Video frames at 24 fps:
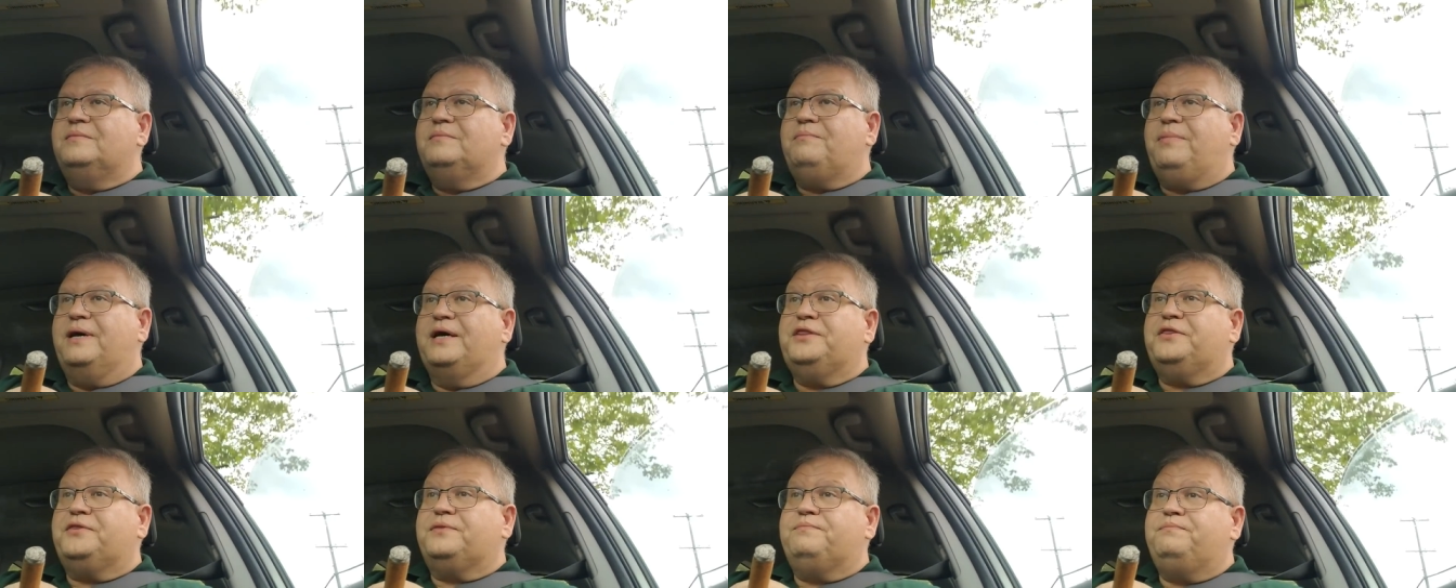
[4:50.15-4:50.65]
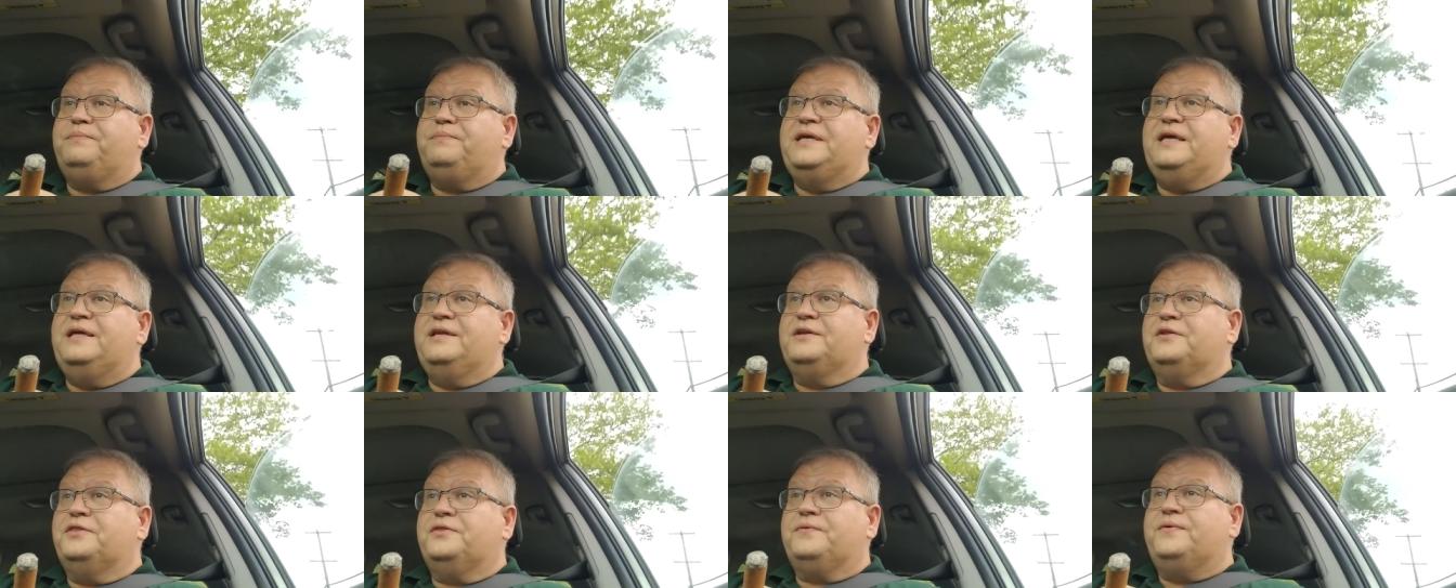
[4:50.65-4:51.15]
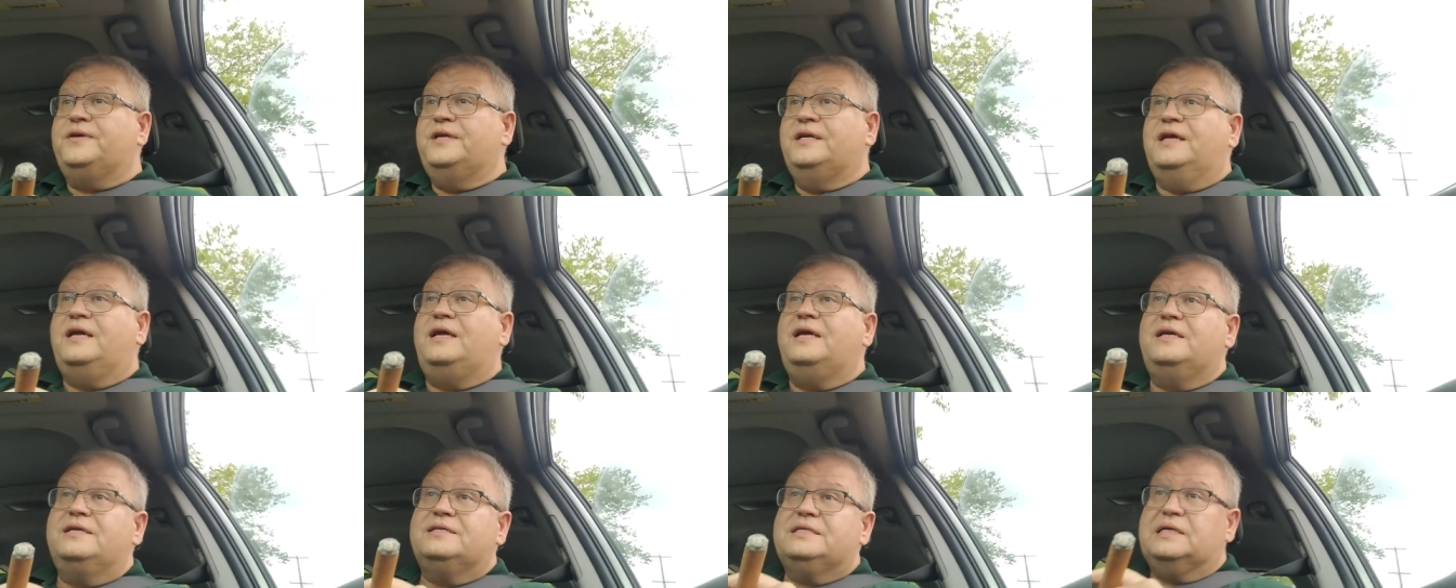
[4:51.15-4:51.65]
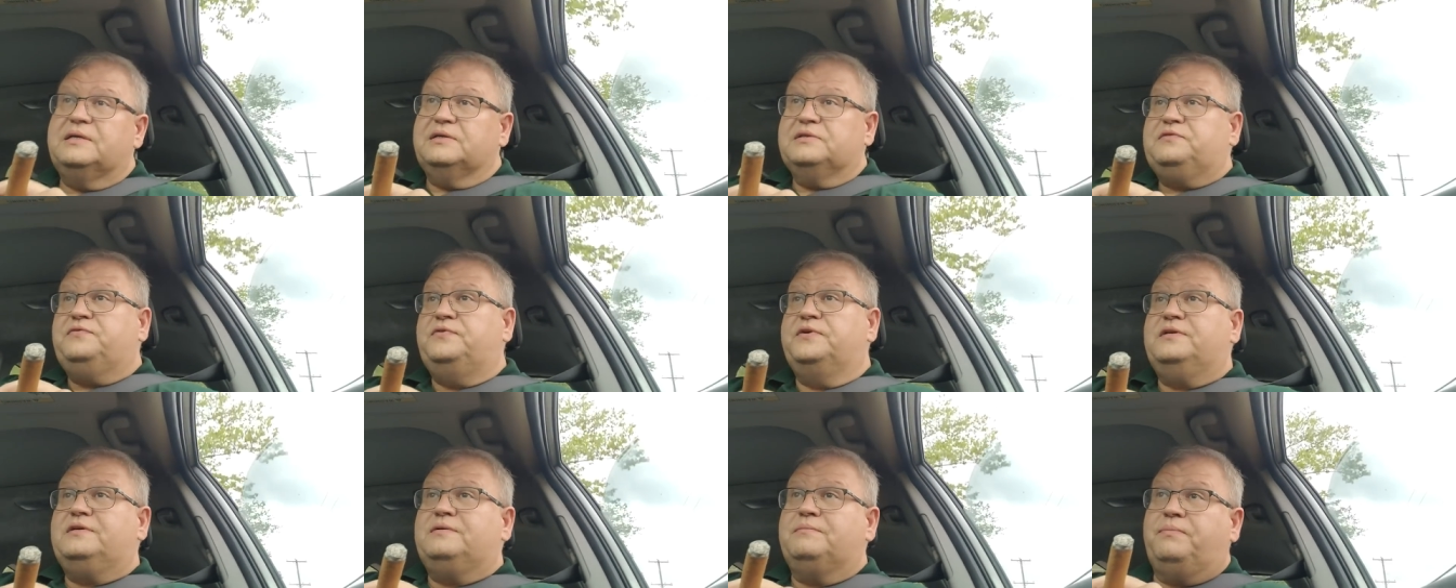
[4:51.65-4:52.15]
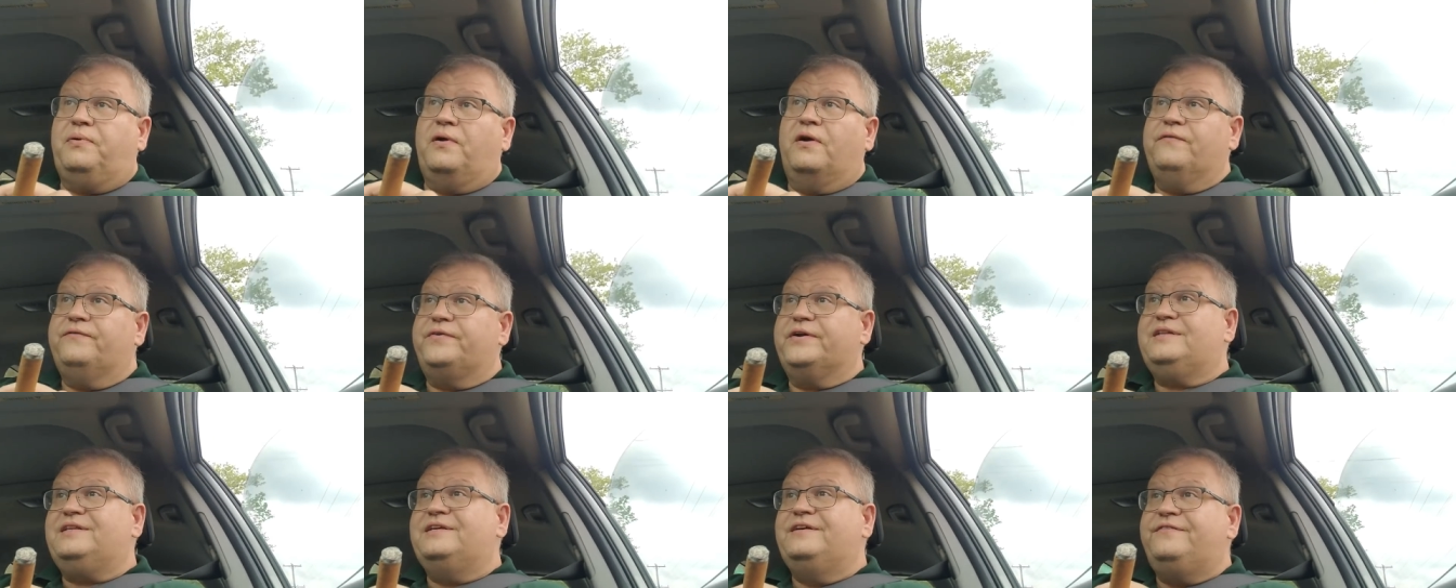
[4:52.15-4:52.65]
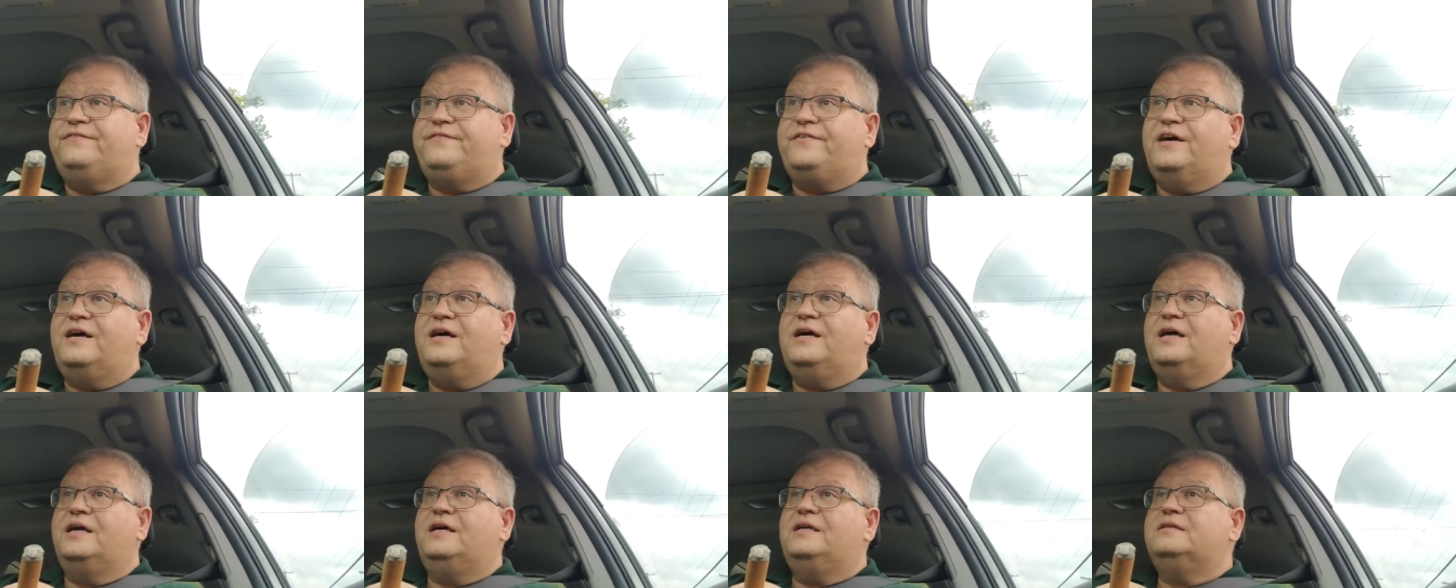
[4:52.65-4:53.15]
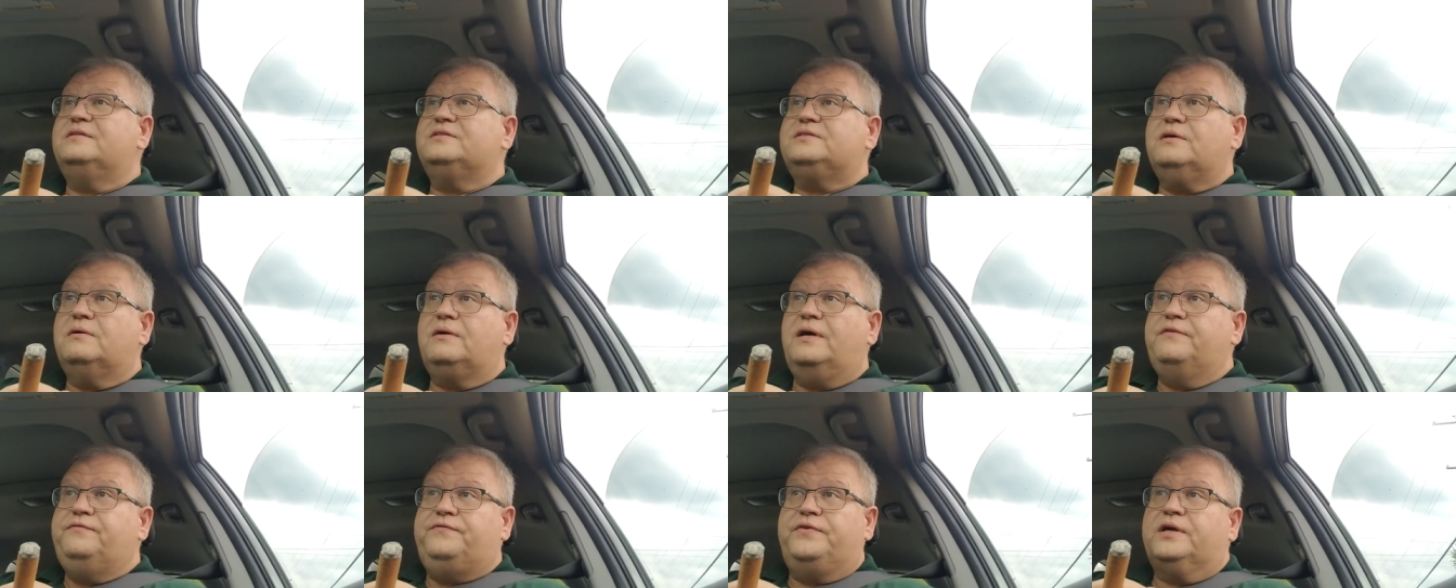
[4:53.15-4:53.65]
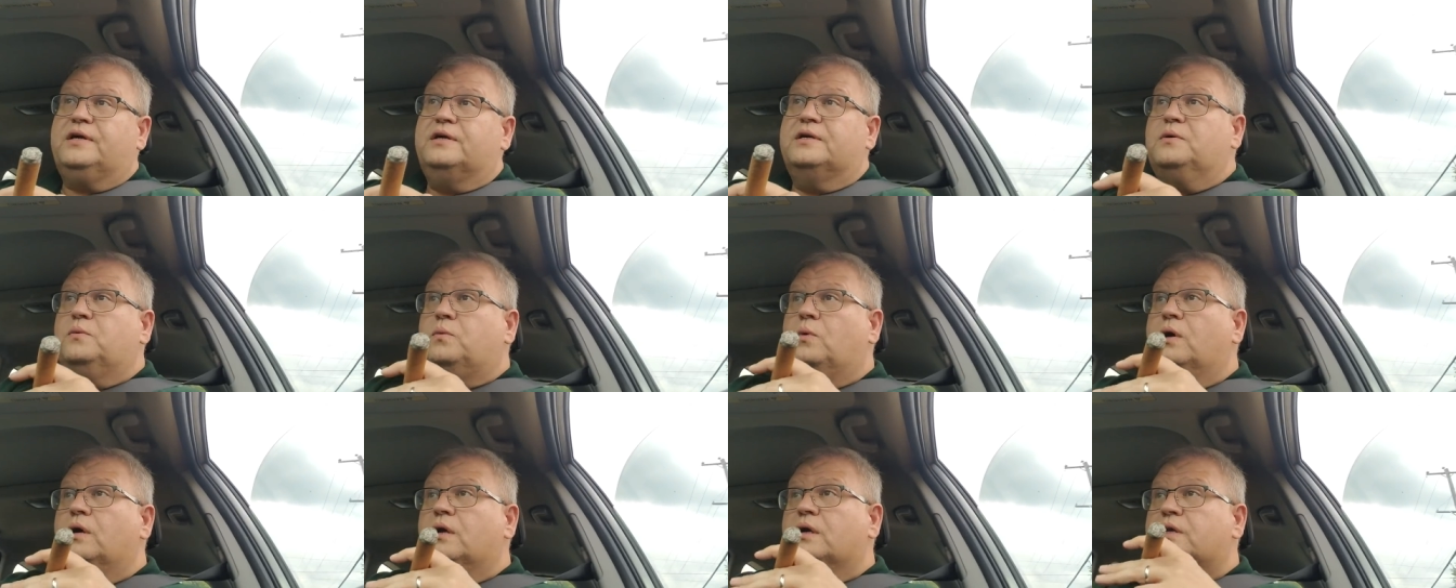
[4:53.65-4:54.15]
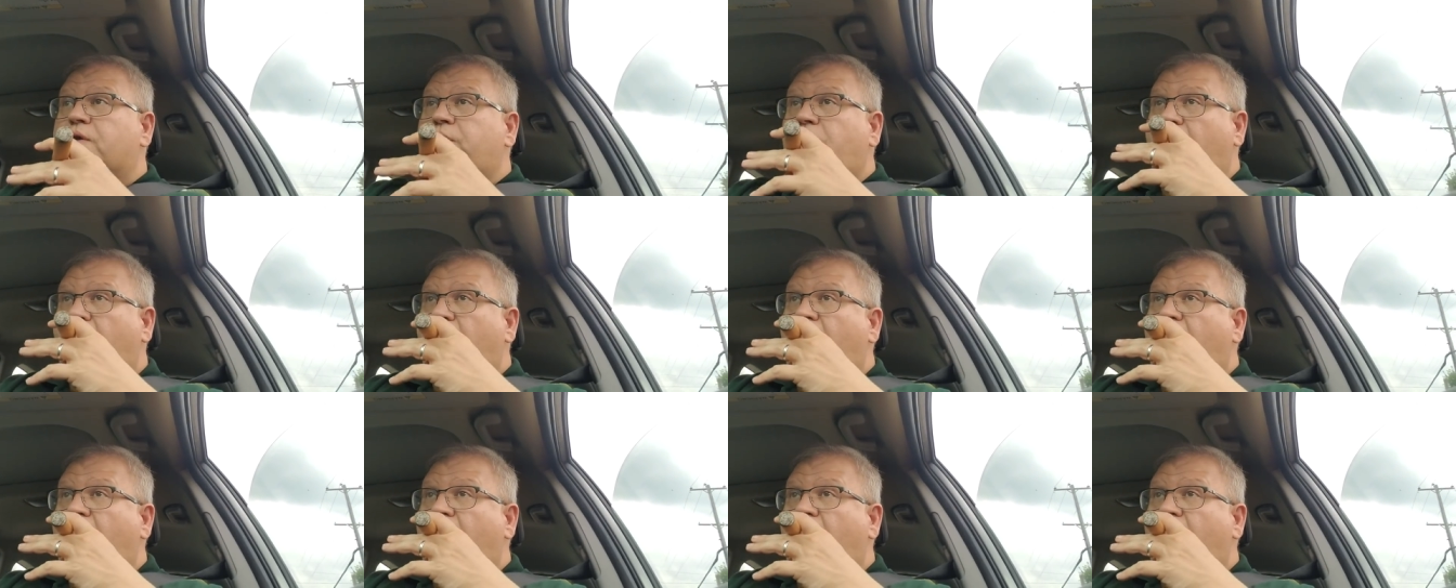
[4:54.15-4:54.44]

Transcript: by the end of three days, I was feeling perfectly fine, so I figured it worked.